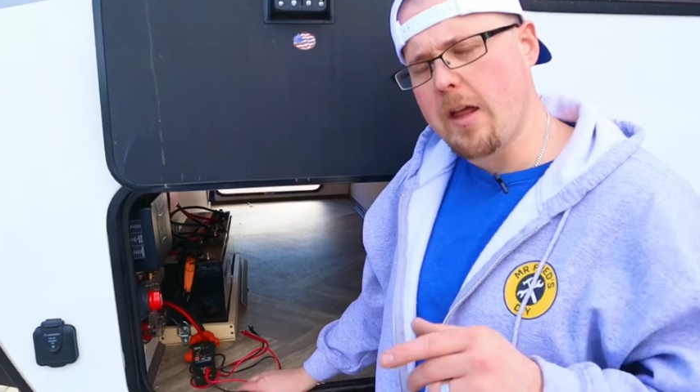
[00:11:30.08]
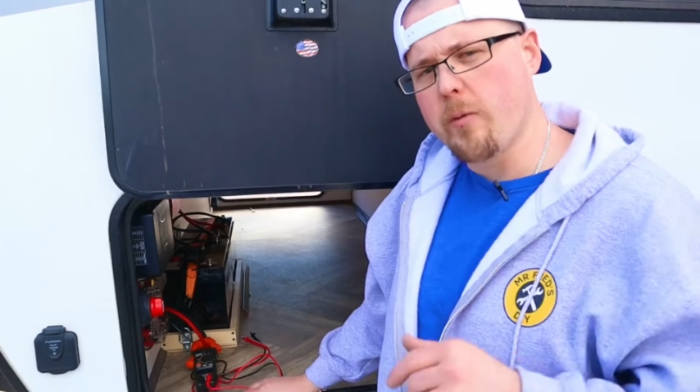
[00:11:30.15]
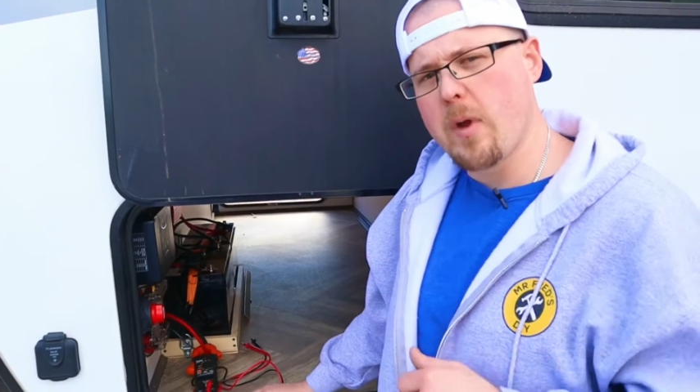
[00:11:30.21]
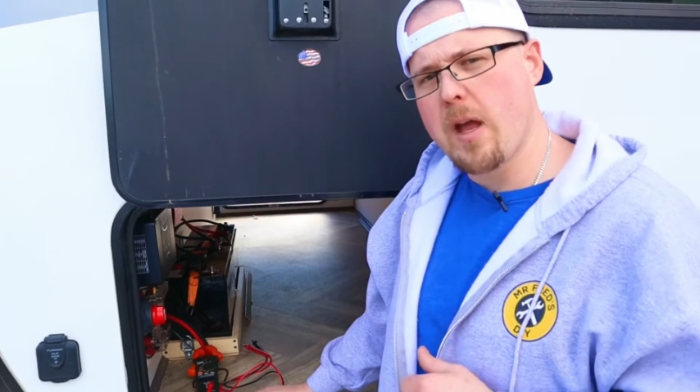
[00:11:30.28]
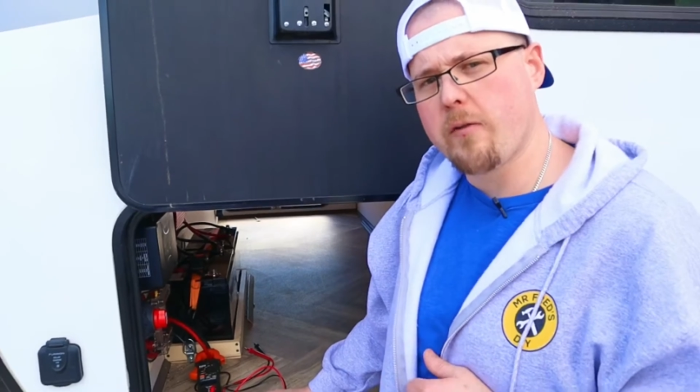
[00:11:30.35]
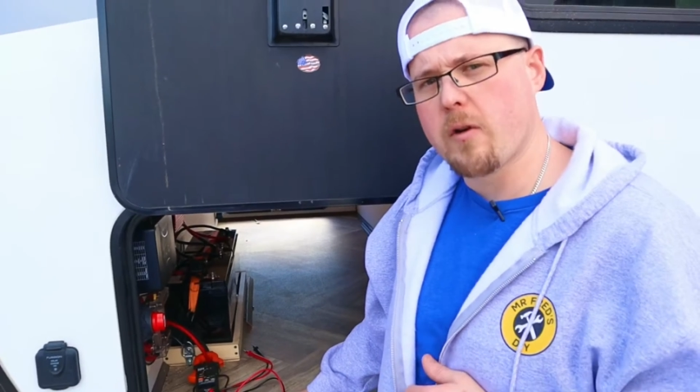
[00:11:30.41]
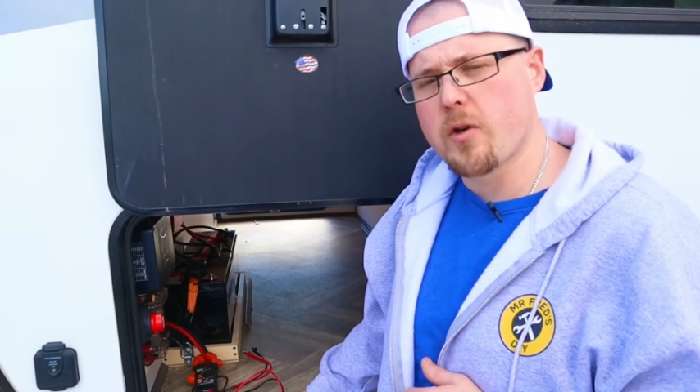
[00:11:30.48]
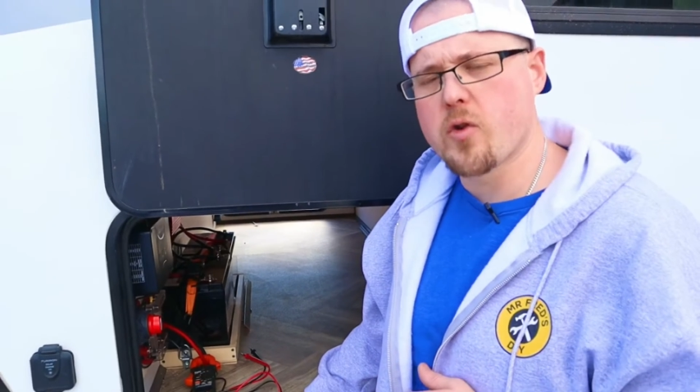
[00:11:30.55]
Now that
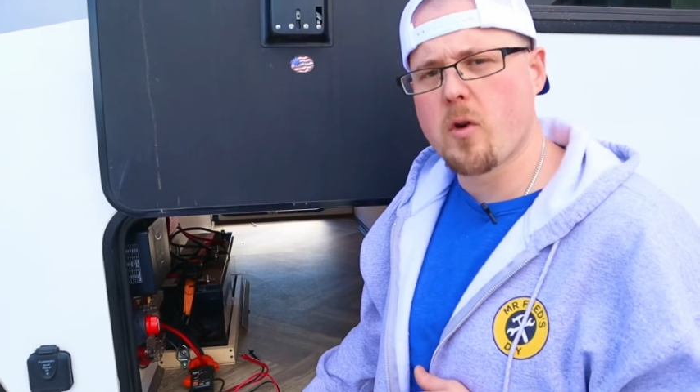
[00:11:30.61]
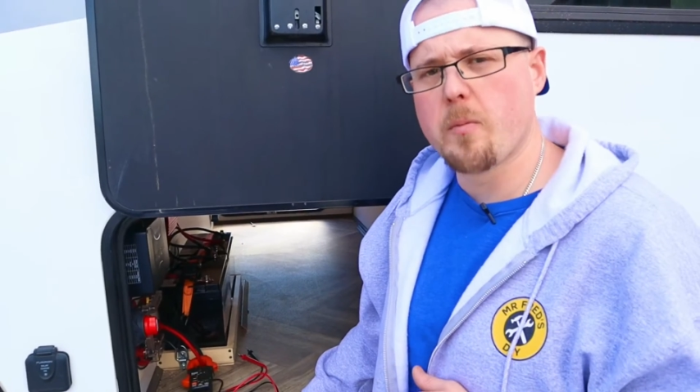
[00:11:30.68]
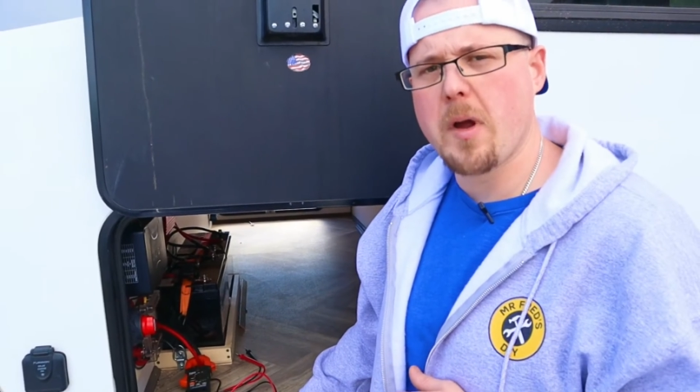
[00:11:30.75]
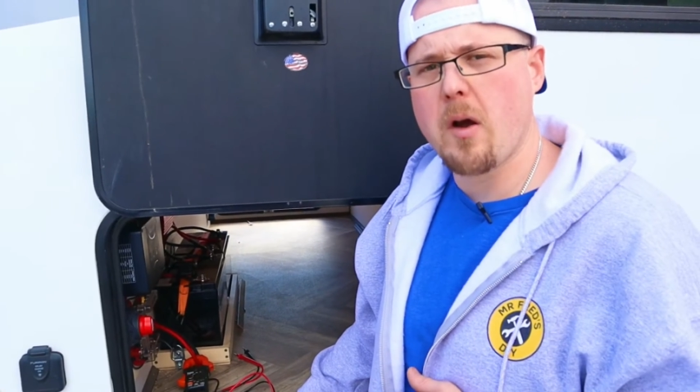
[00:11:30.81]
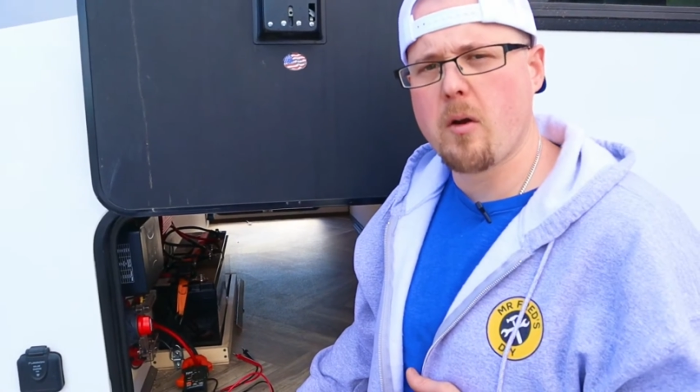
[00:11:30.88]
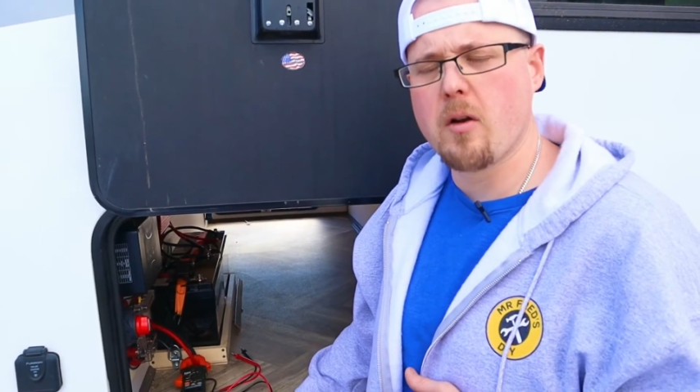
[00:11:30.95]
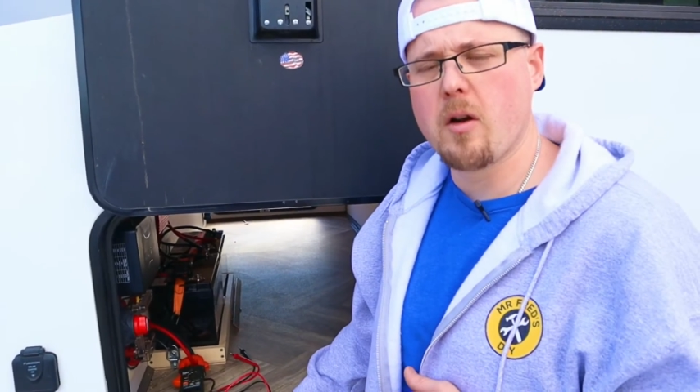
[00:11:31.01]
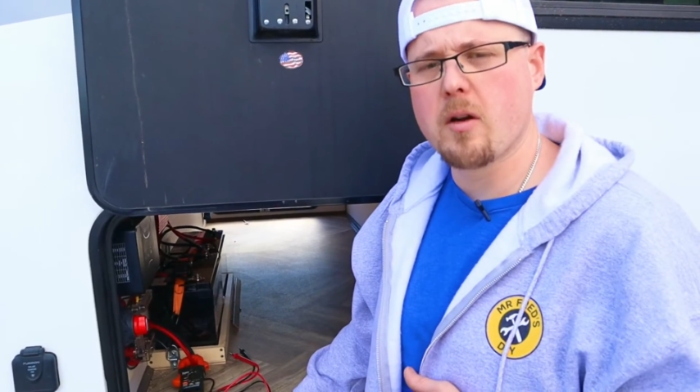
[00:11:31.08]
we have our shore
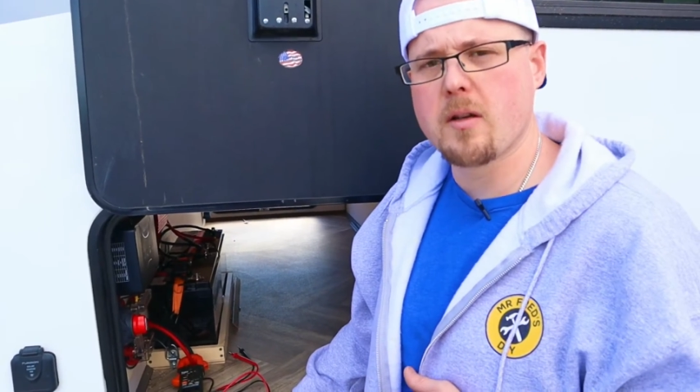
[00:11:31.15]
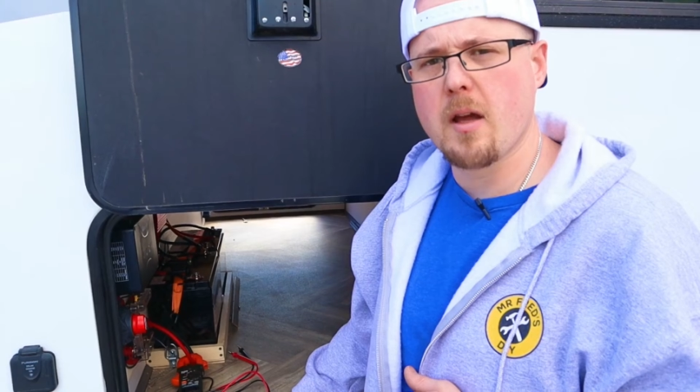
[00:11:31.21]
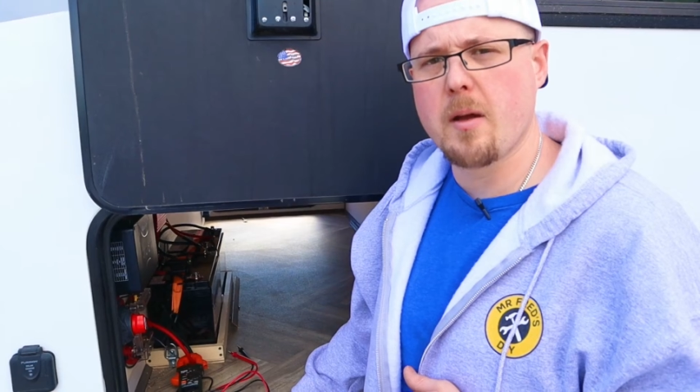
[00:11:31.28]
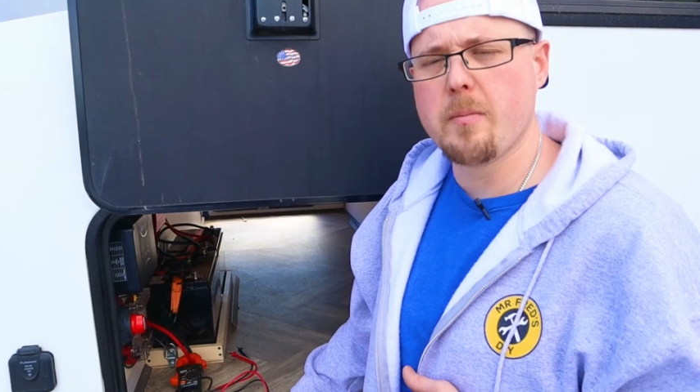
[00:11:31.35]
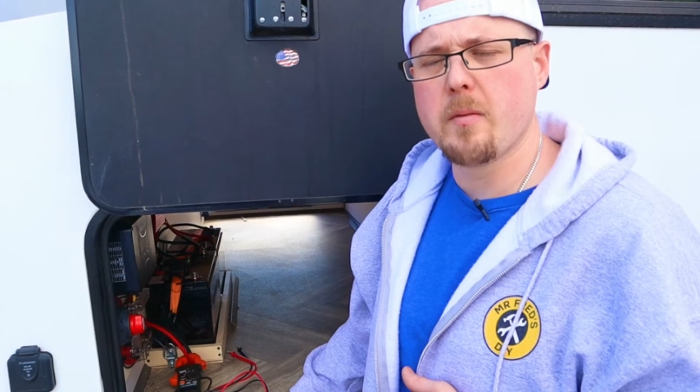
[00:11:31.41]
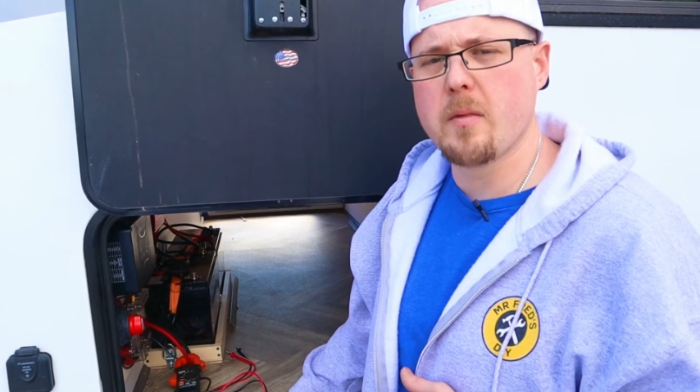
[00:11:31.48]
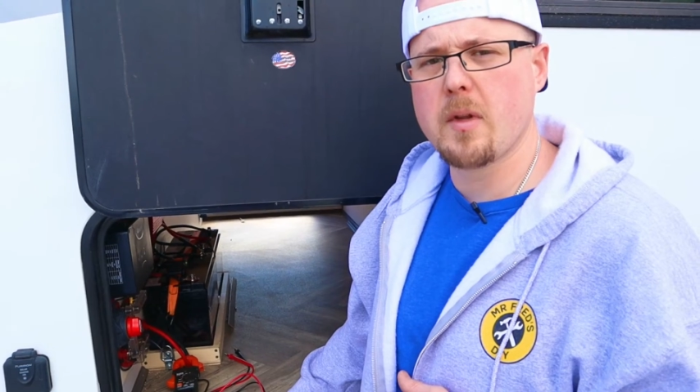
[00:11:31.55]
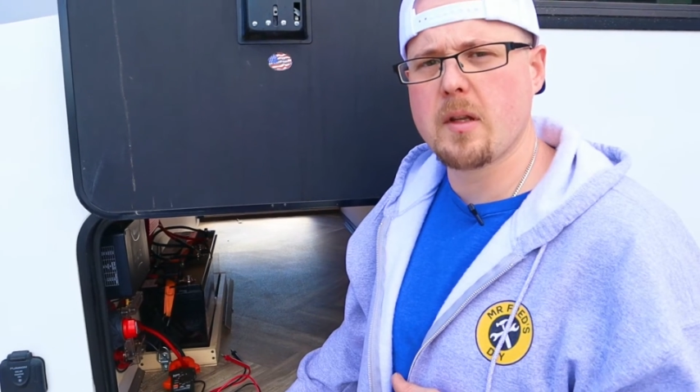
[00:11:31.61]
power hooked
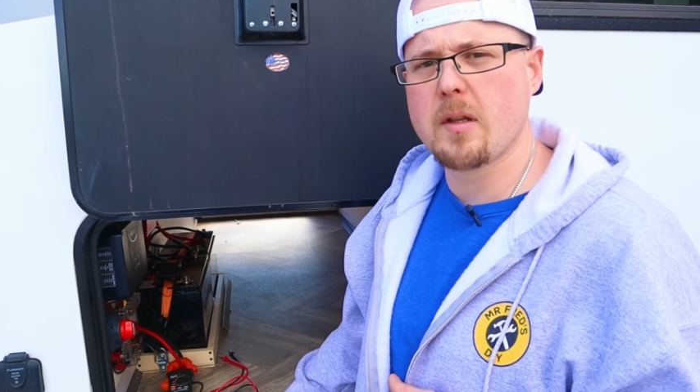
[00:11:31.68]
up,